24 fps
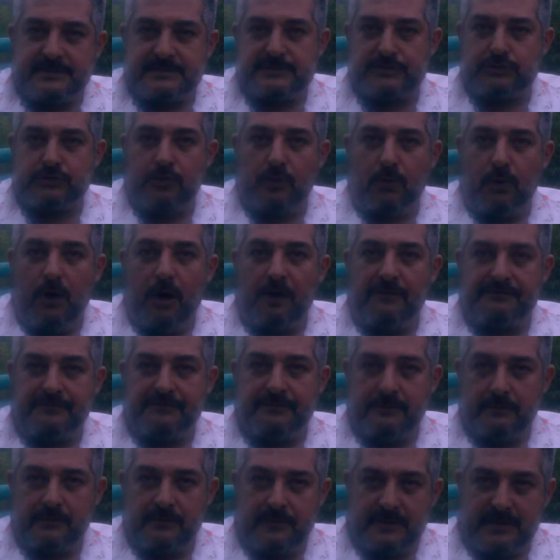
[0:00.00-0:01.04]
show of
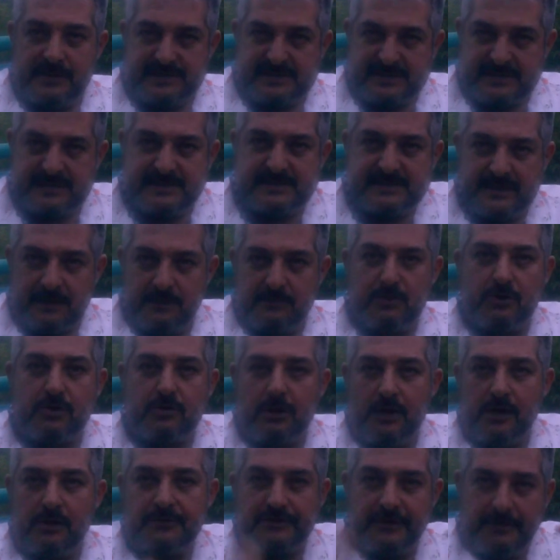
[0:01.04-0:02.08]
the system you
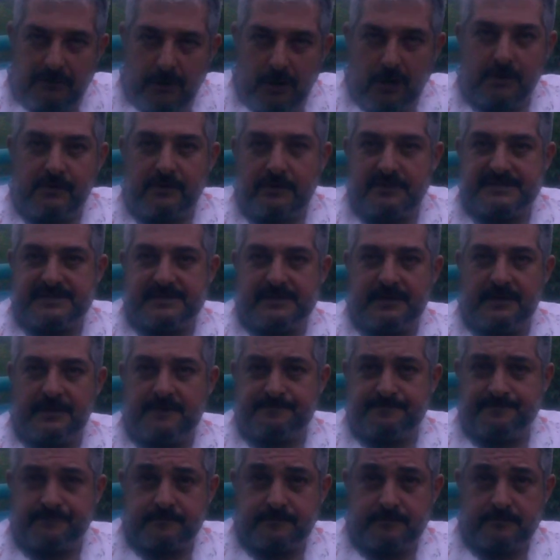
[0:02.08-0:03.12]
call democracy,
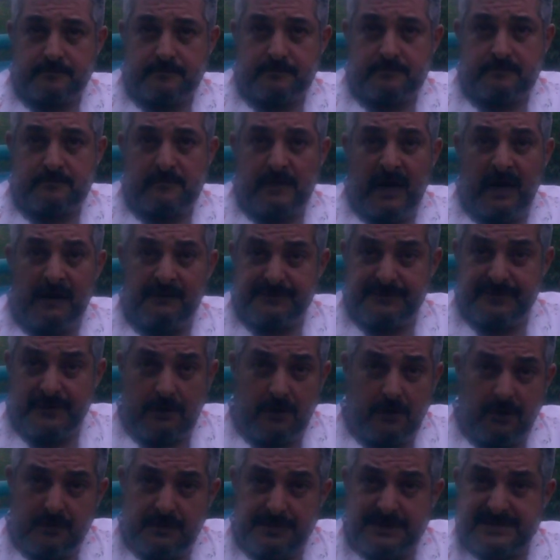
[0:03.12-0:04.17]
after
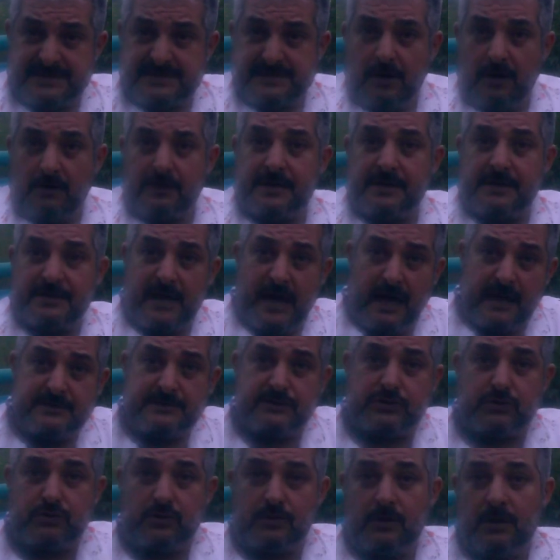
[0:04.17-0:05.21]
all this song and dance show